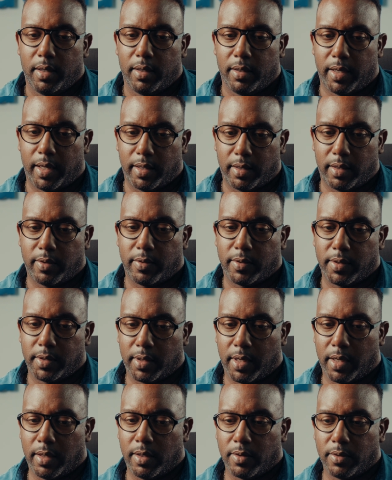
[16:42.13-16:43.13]
that I was
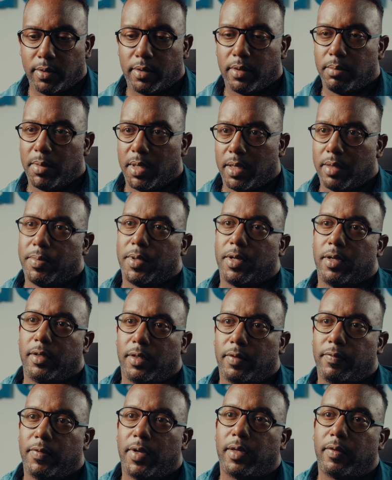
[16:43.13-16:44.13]
allowed to be a part
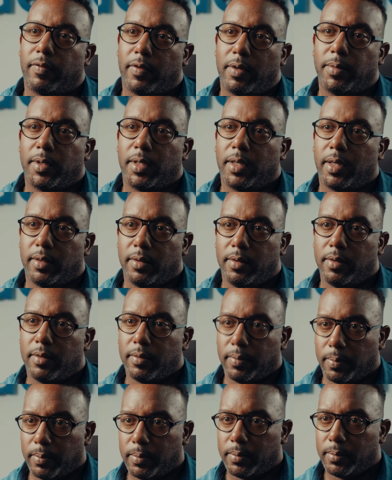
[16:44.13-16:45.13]
of that from the get-go.
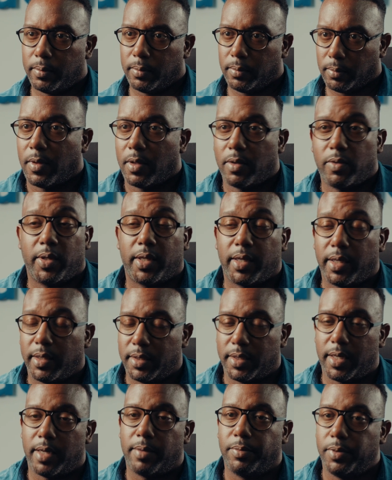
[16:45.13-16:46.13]
Quick
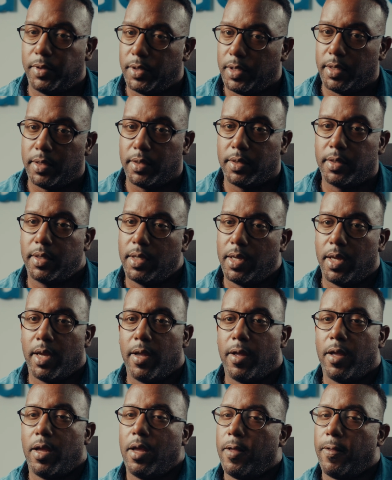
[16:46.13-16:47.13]
example is
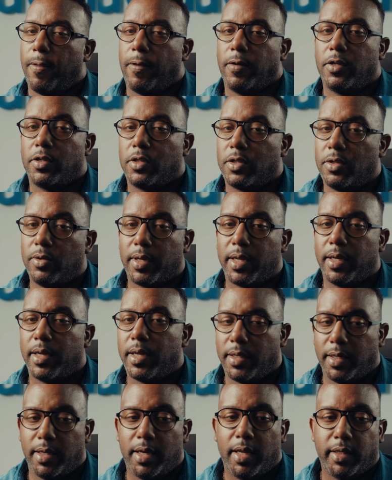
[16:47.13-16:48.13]
just looking at
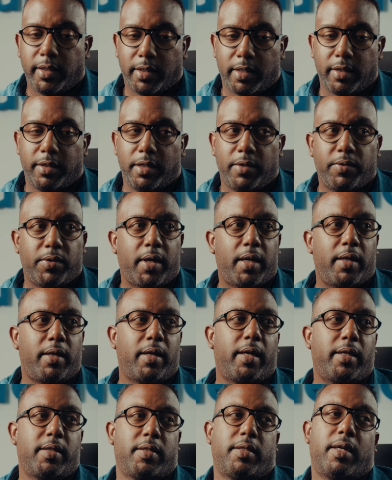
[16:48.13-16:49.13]
the data, you
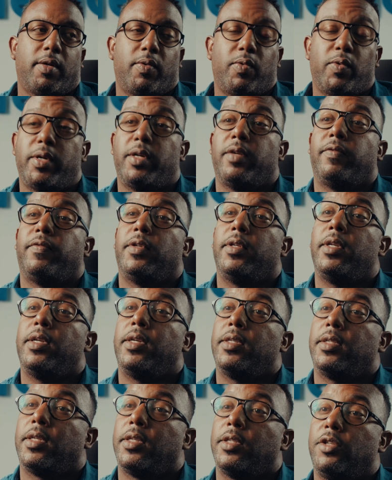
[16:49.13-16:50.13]
realize that wherever
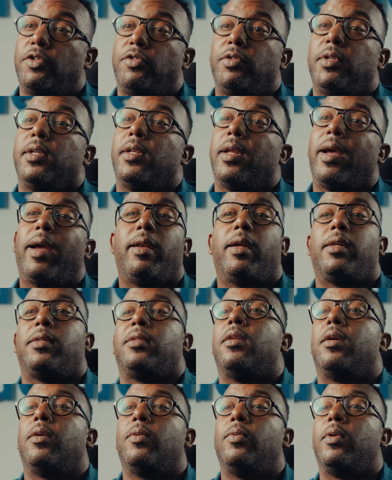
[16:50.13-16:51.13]
there's a street light that's
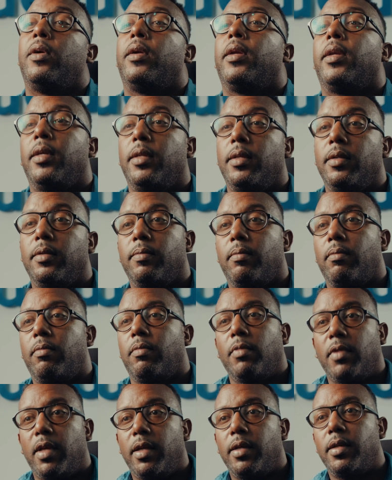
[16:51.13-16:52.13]
not working,
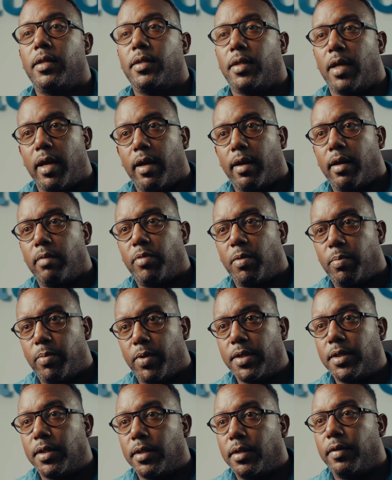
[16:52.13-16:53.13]
then there's a higher
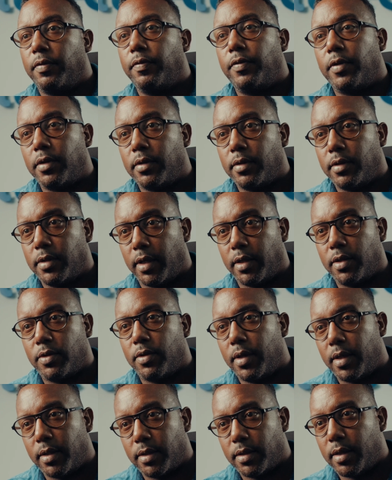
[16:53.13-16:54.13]
propensity for
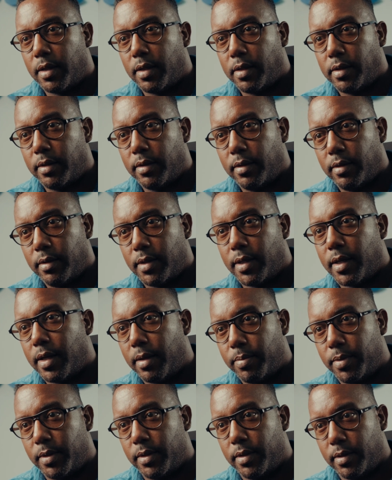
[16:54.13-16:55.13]
sexual assault to
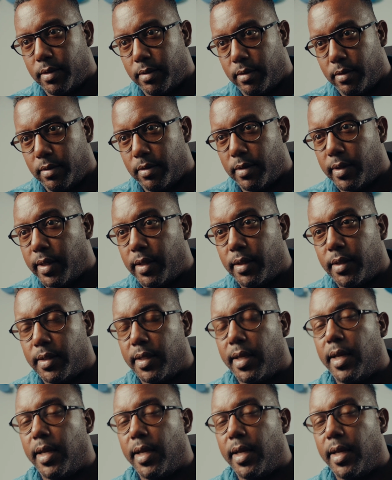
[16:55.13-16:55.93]
happen, right?